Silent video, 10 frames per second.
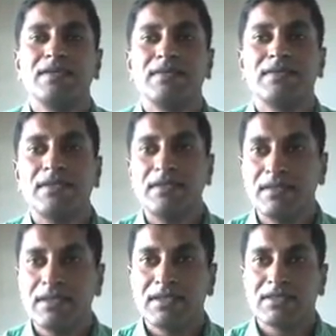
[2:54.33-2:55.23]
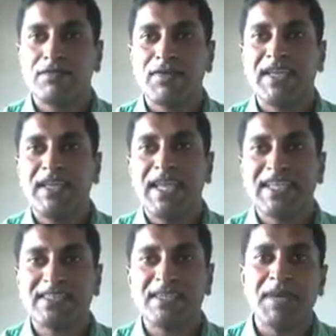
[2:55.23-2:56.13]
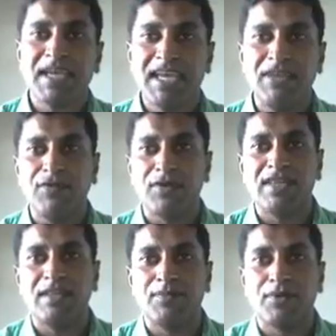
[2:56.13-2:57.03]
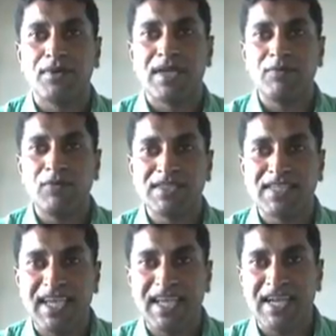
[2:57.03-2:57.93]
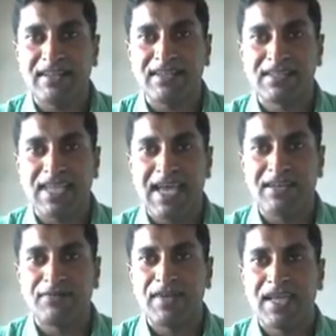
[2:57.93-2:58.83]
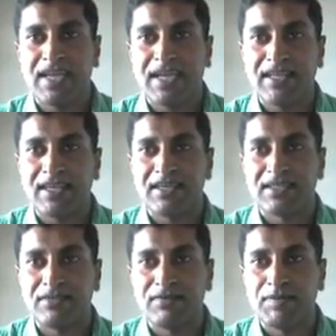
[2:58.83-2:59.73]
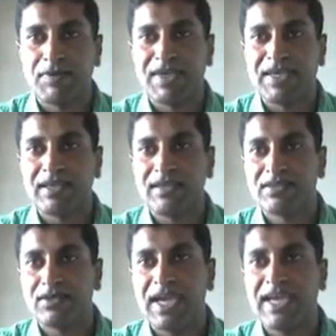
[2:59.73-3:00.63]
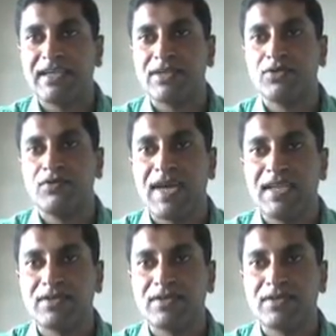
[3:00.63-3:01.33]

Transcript: Okay. So fine, next time again if you run the program, once again at this scanf line, again the cursor will be waiting. So enter 2 values,